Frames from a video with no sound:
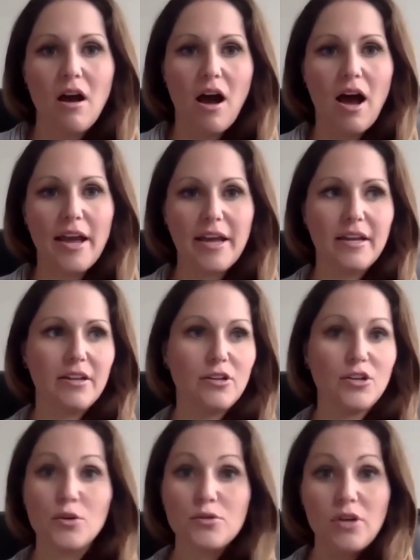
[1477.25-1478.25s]

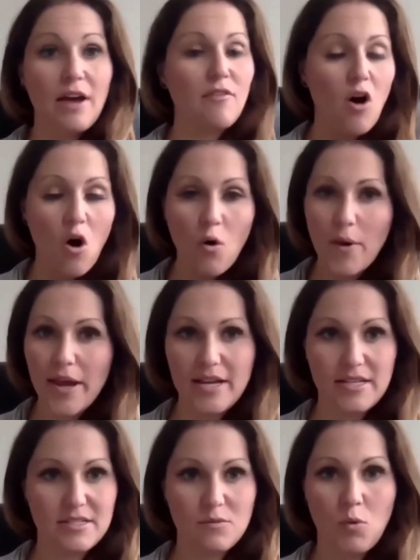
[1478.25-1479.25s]
I've
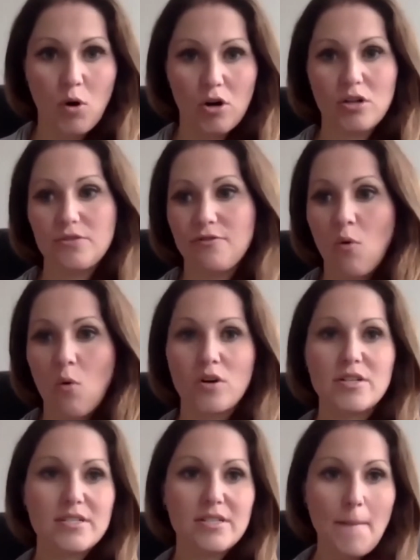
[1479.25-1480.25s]
always worked for
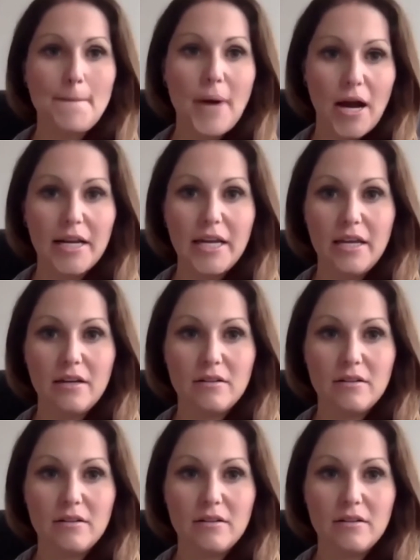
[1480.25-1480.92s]
somebody.